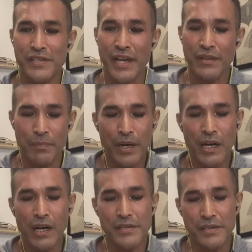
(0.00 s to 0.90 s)
and the
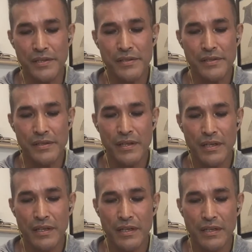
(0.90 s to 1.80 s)
pauses
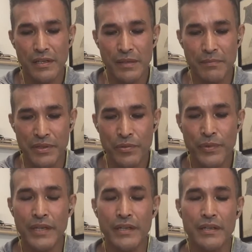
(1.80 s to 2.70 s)
in
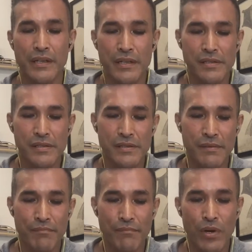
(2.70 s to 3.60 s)
between is the
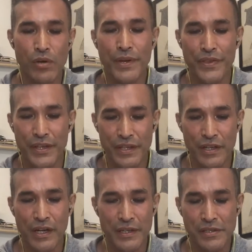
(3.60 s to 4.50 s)
moment that the
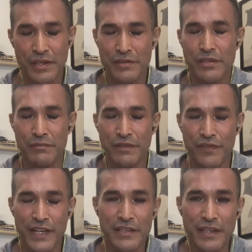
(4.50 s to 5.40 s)
audience gets to
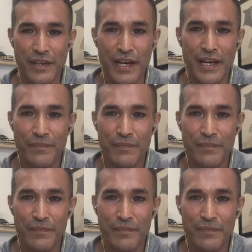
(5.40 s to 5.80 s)
reflect on that.